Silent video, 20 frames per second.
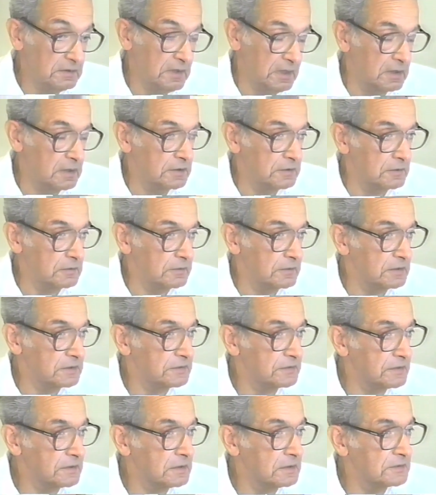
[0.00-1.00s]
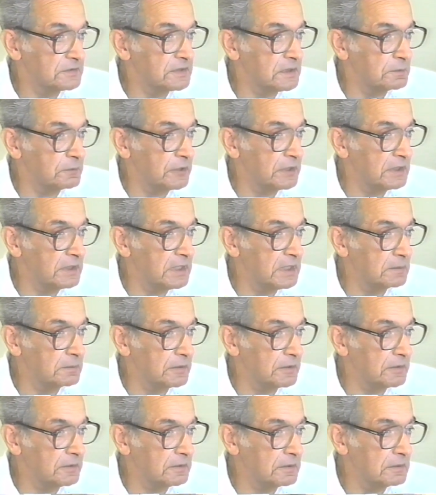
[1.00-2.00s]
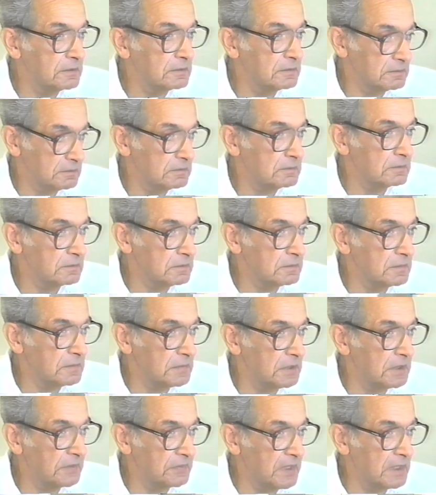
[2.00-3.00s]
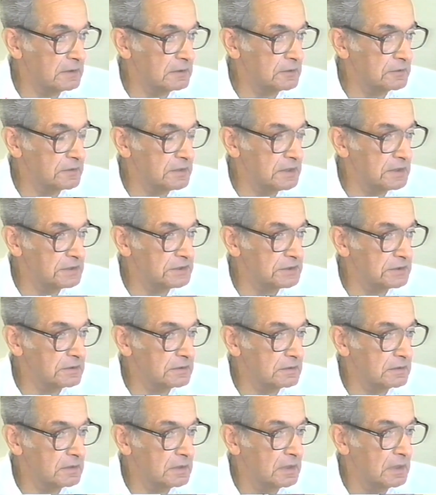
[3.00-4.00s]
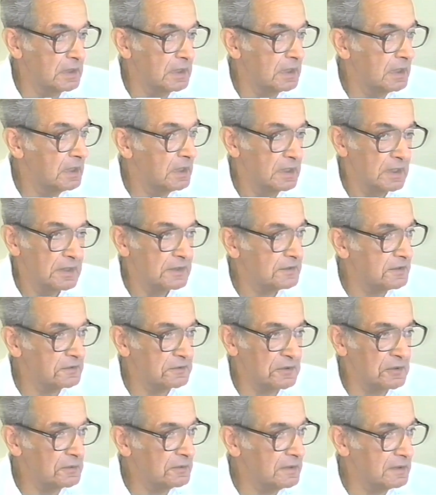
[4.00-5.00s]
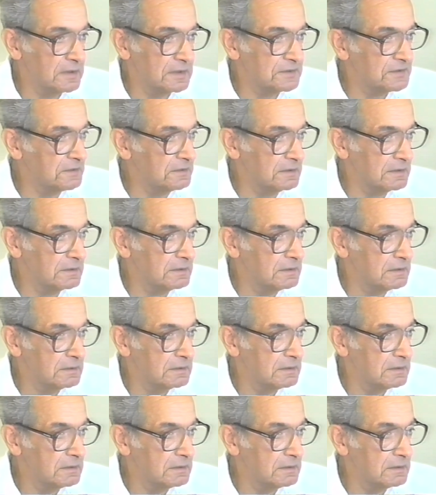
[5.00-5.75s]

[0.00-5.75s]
I said, no, there's a submarine cable at that location. I said, no, there isn't.